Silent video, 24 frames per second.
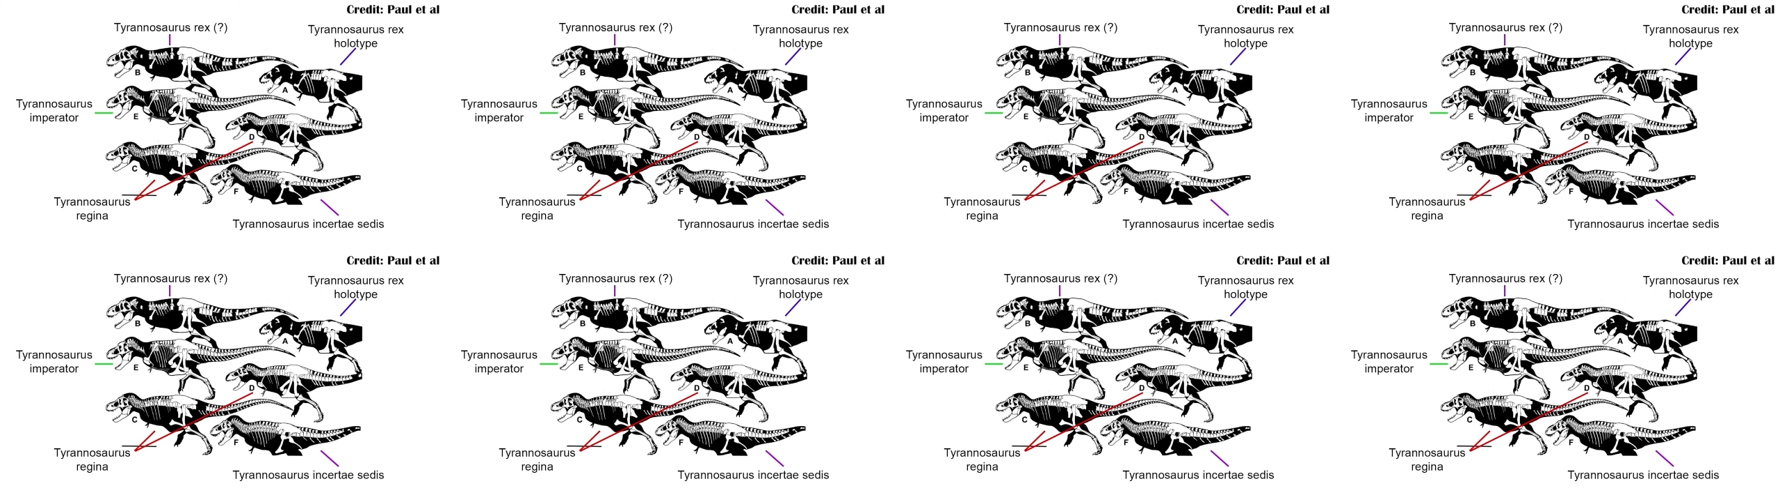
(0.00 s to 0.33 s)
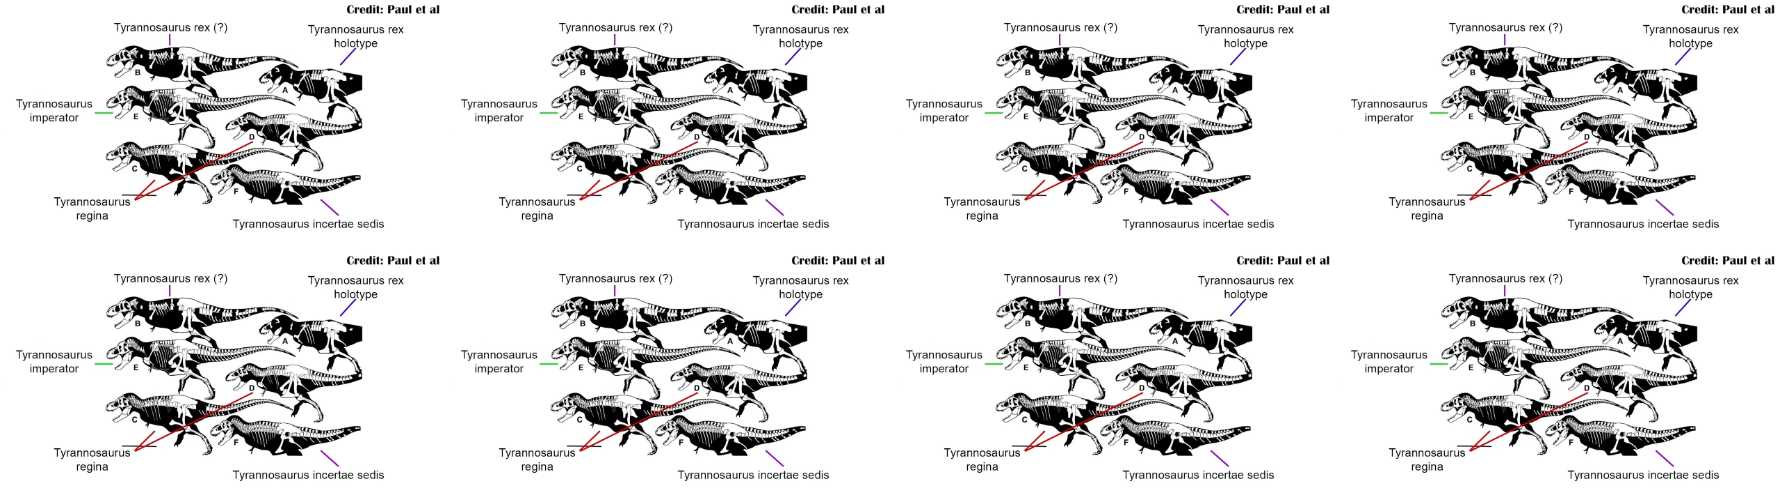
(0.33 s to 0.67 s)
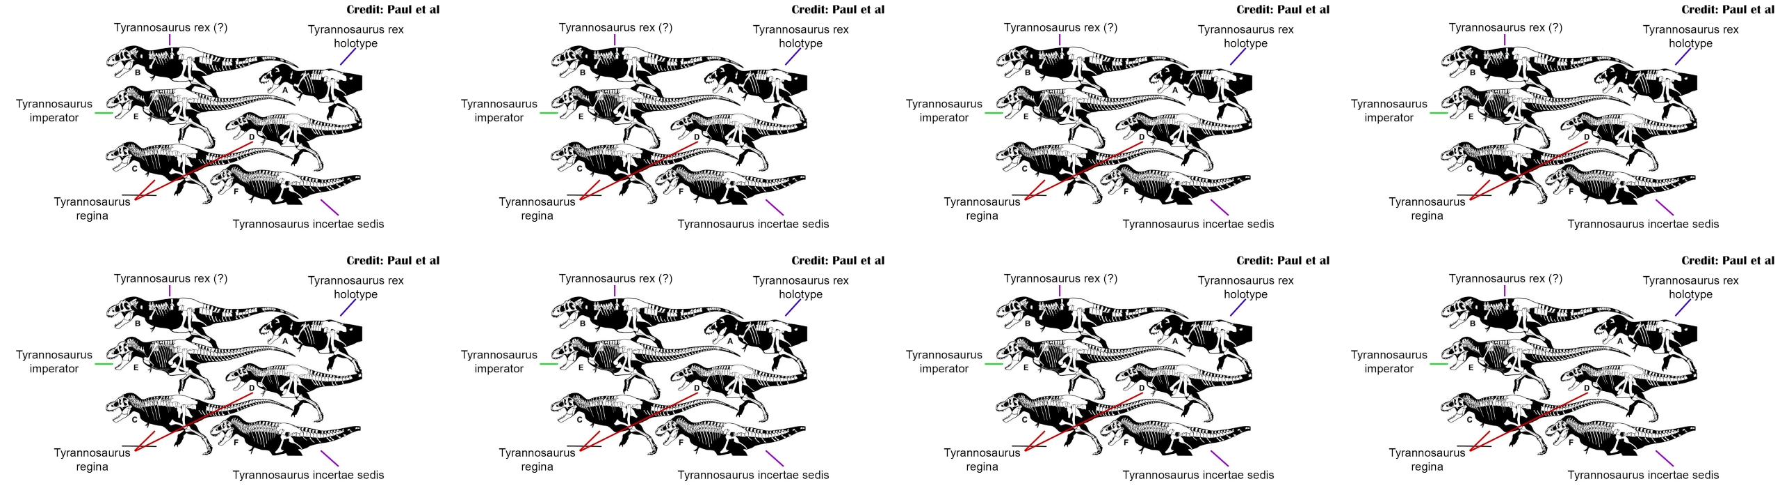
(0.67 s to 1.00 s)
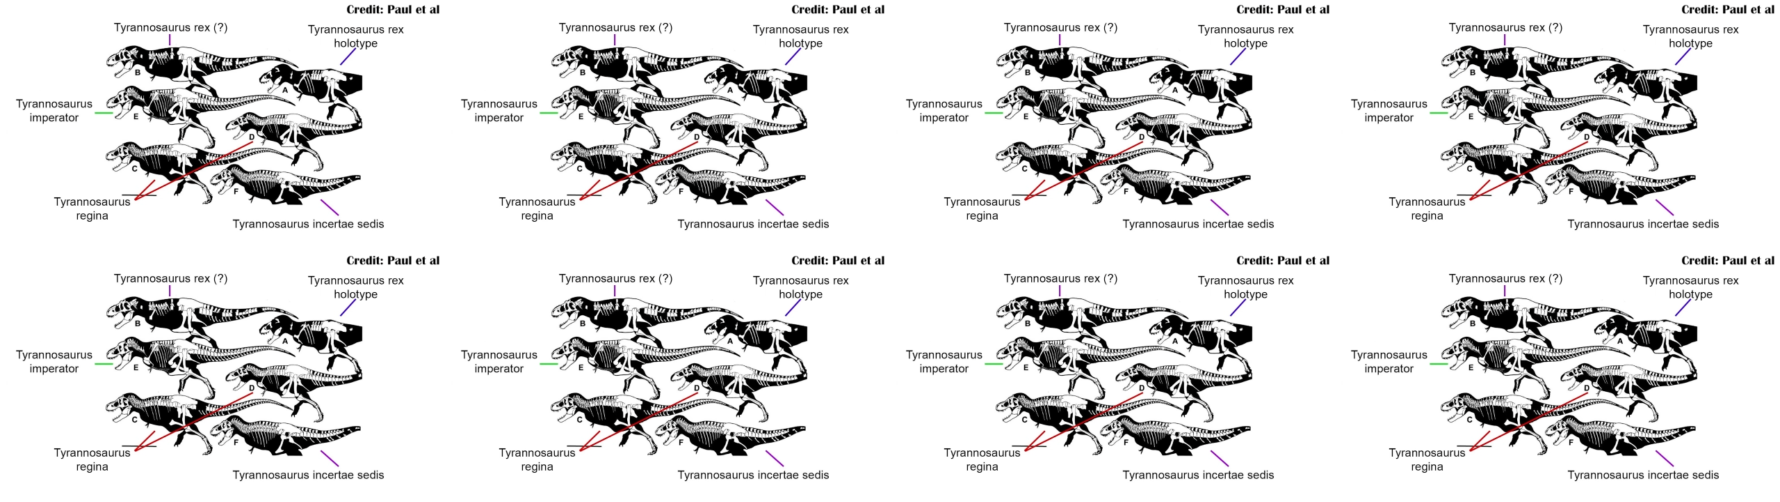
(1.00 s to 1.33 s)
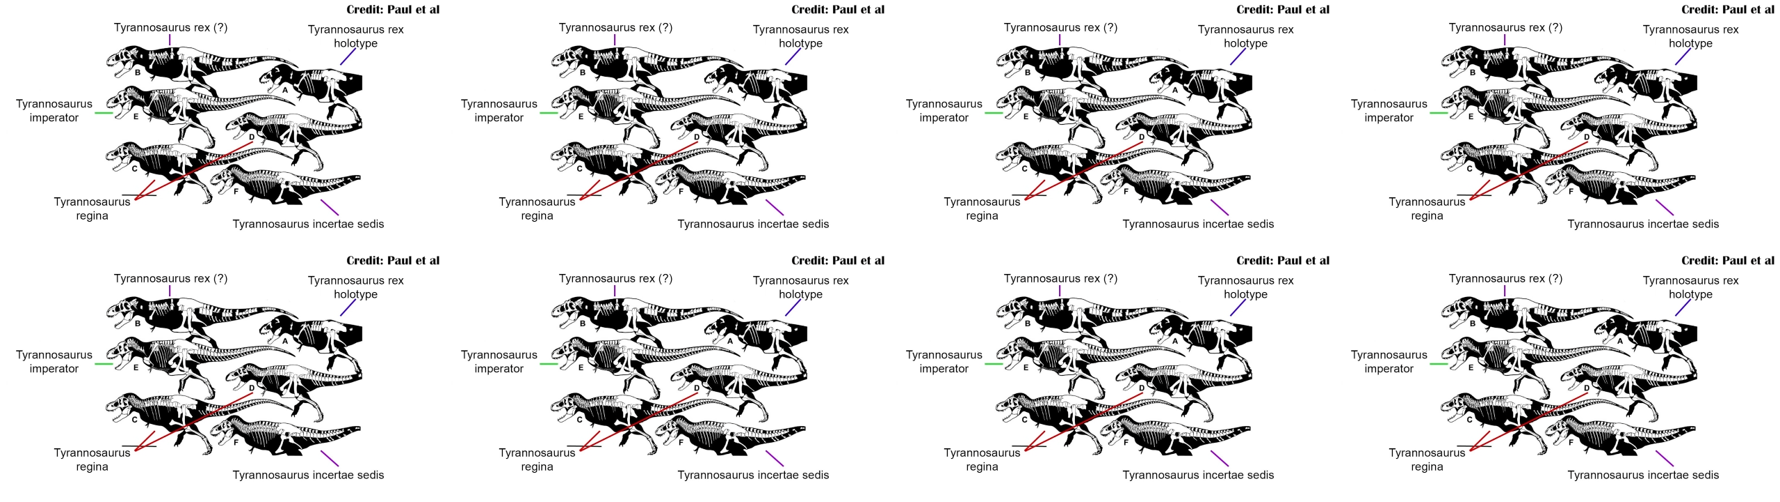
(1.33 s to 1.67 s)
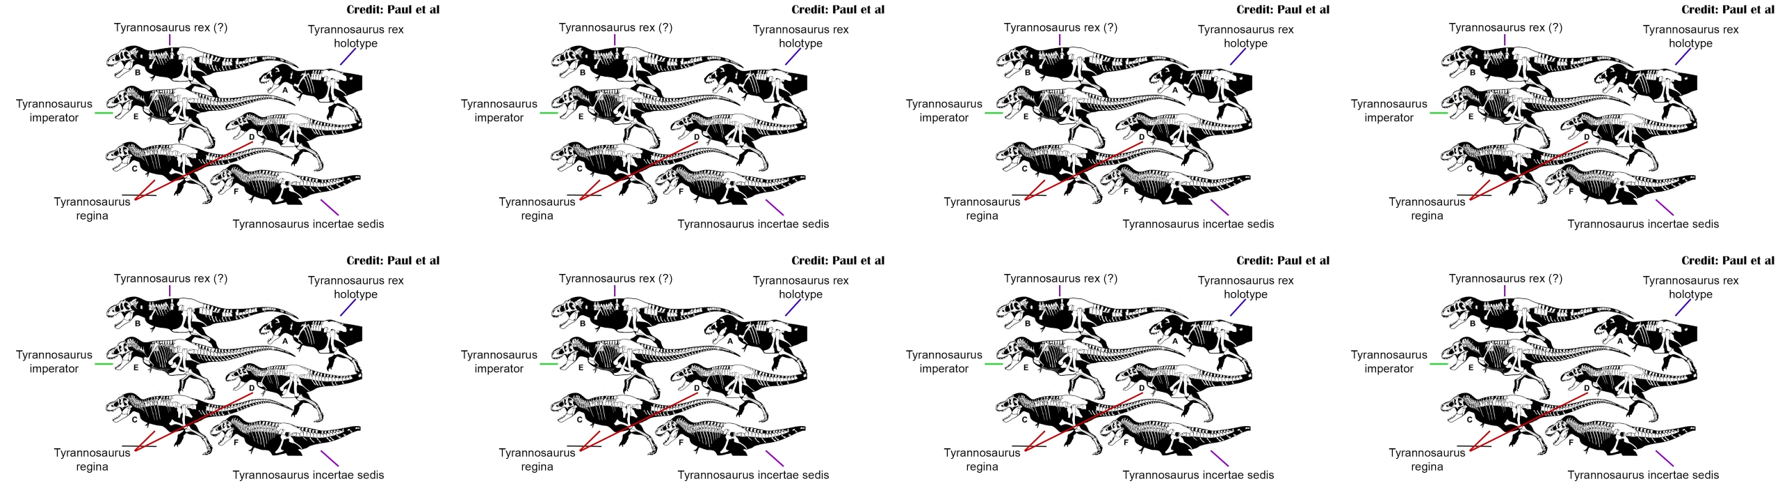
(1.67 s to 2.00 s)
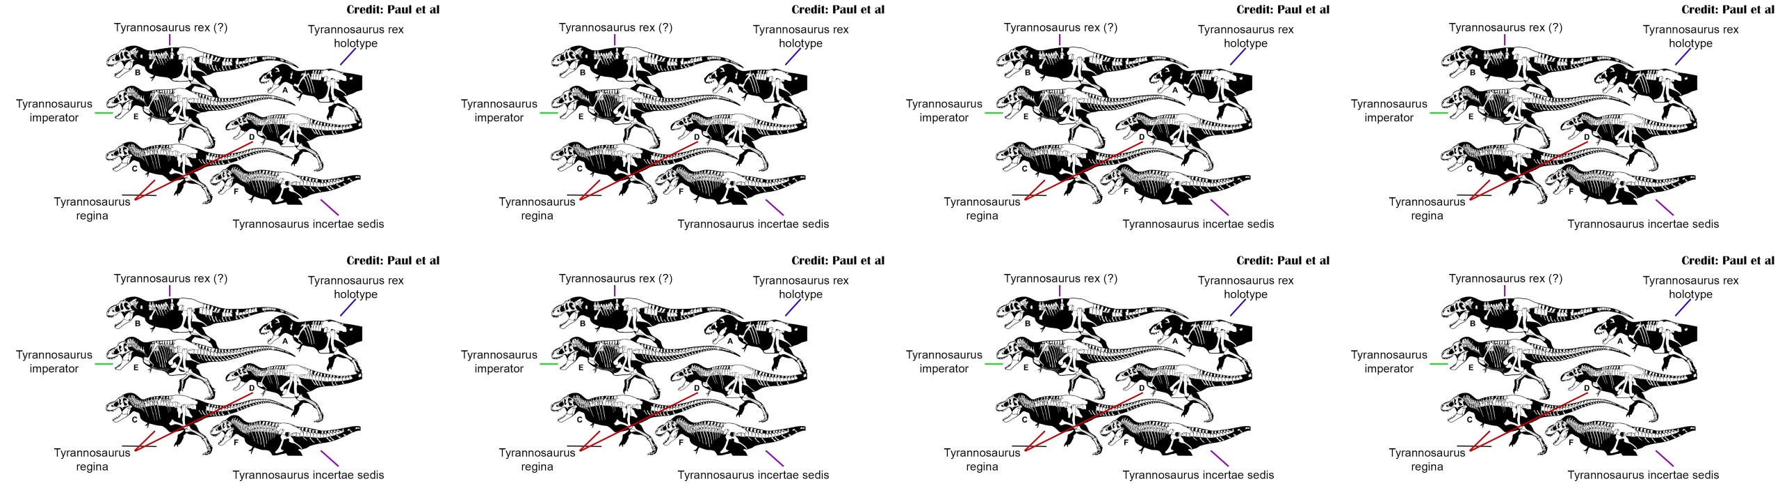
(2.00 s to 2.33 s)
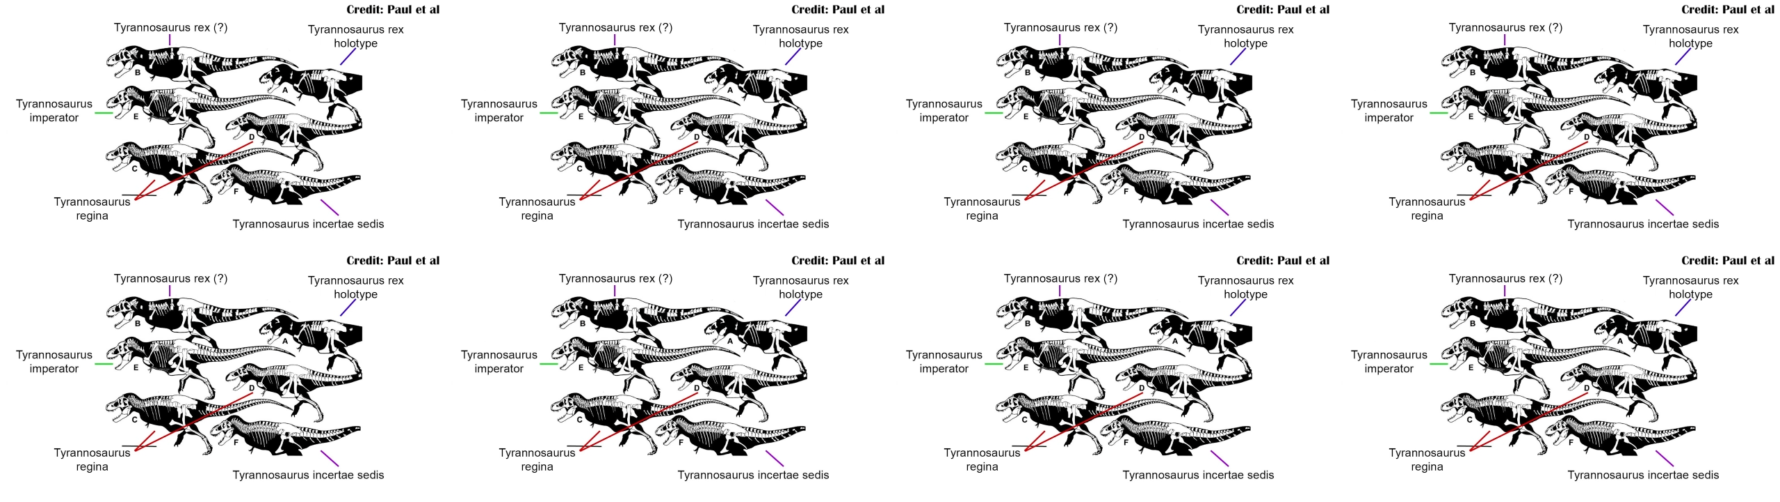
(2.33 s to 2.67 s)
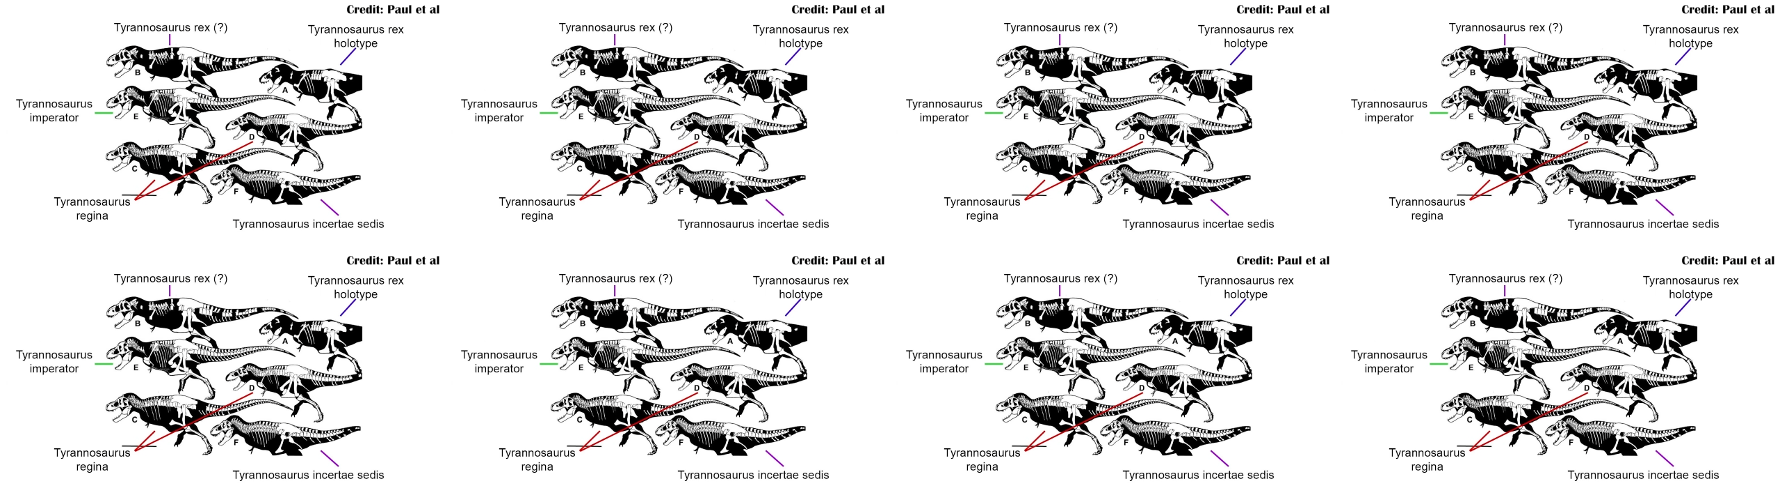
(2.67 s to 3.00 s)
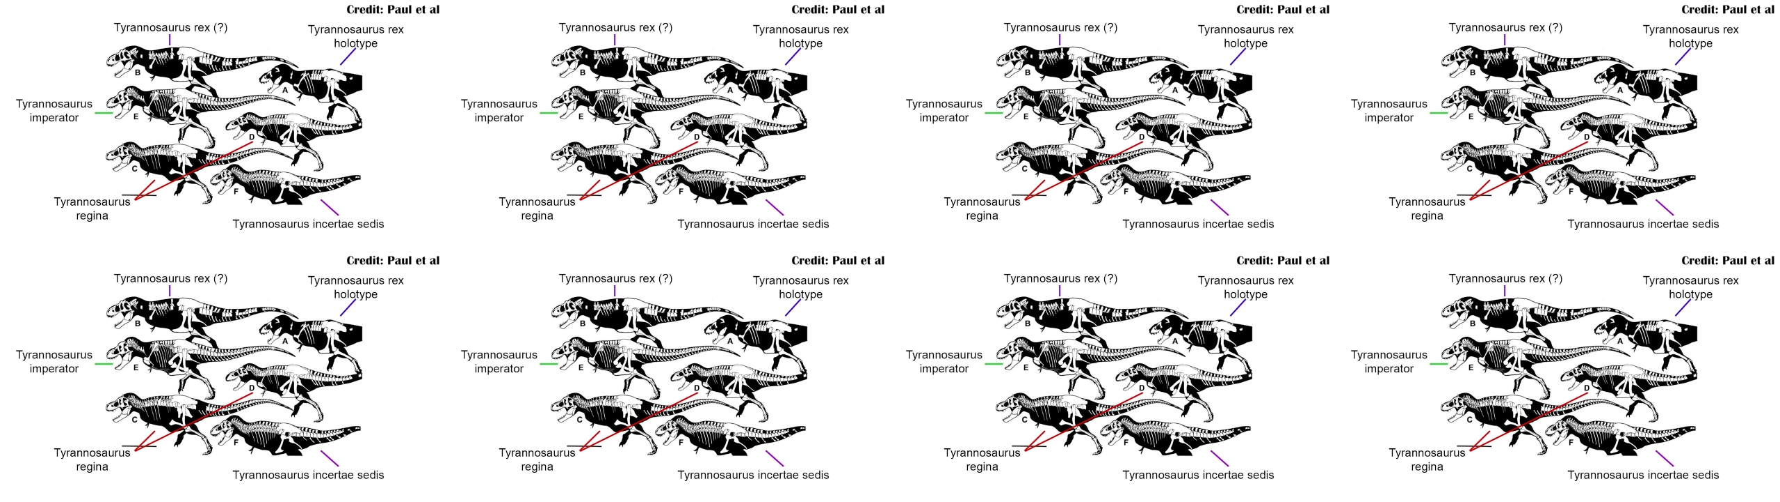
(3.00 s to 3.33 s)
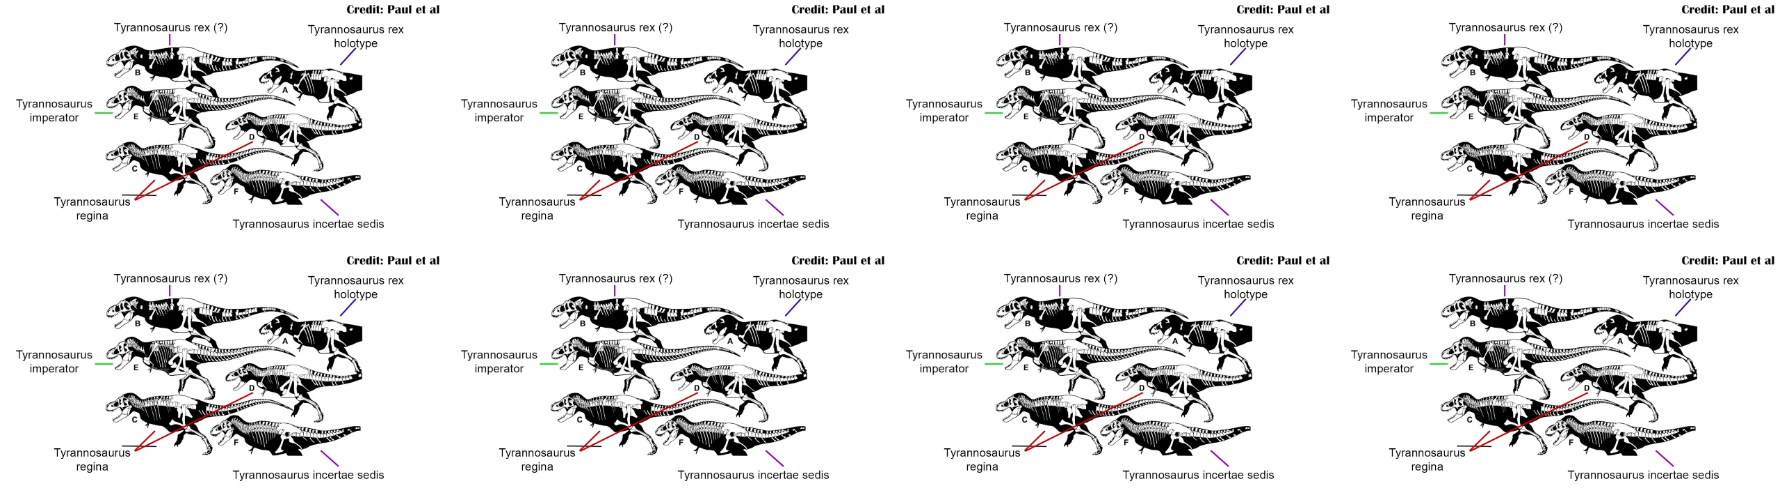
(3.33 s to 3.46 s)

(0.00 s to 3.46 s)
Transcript: (no speaker visible)